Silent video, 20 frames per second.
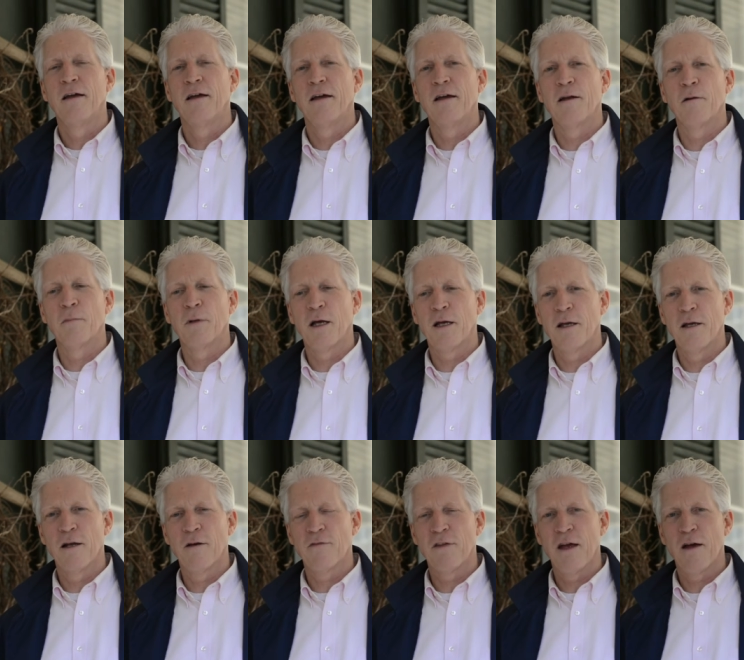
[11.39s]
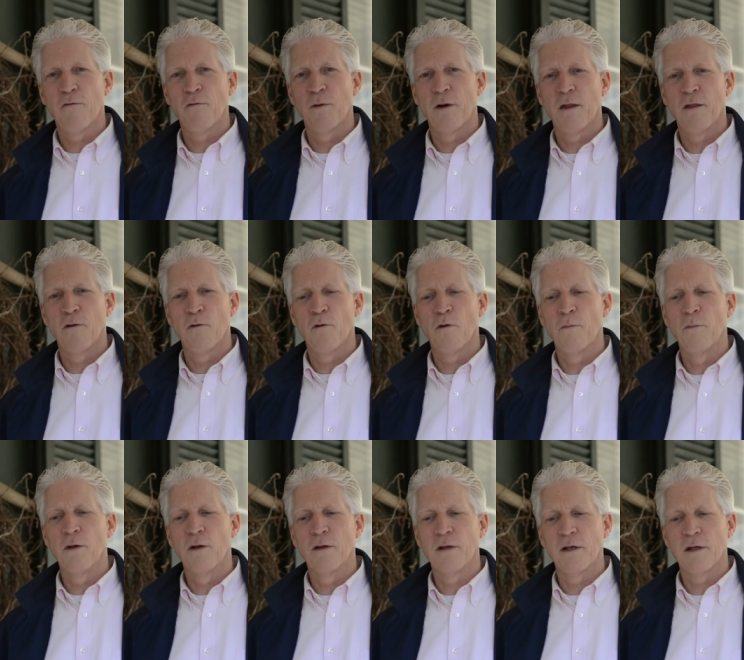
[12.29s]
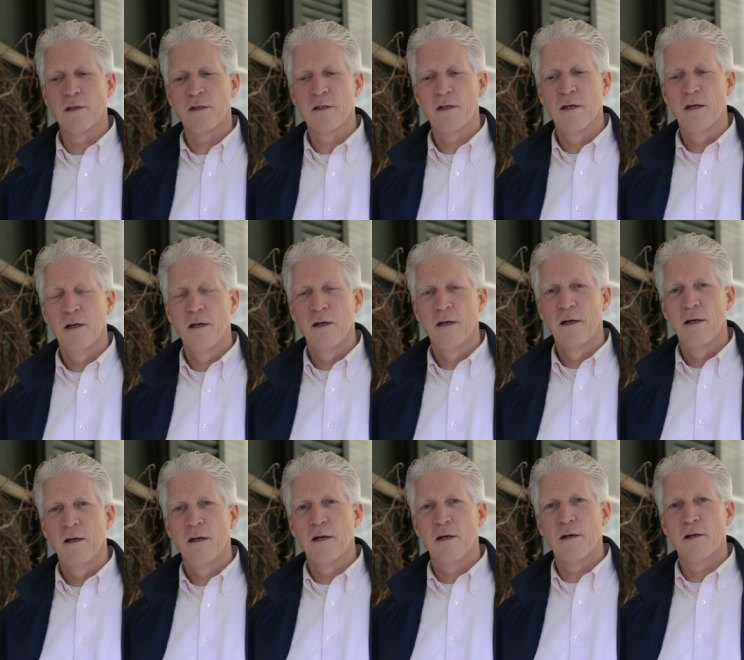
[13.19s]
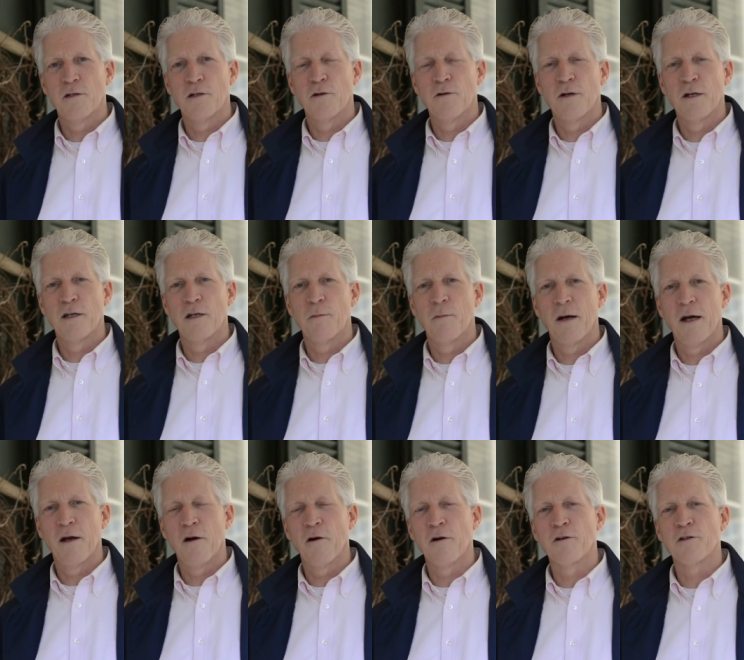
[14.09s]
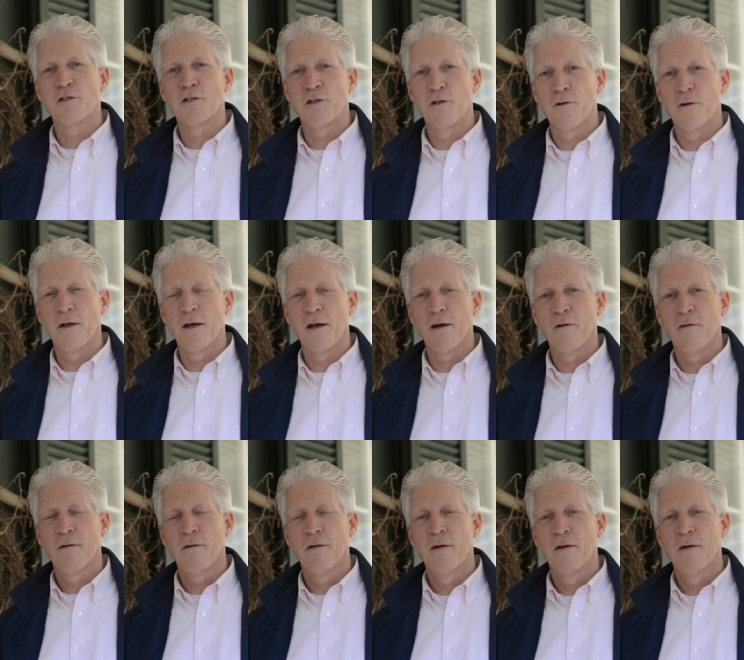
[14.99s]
and I'm lucky enough to have one of the old buildings uh, turned into my art studio.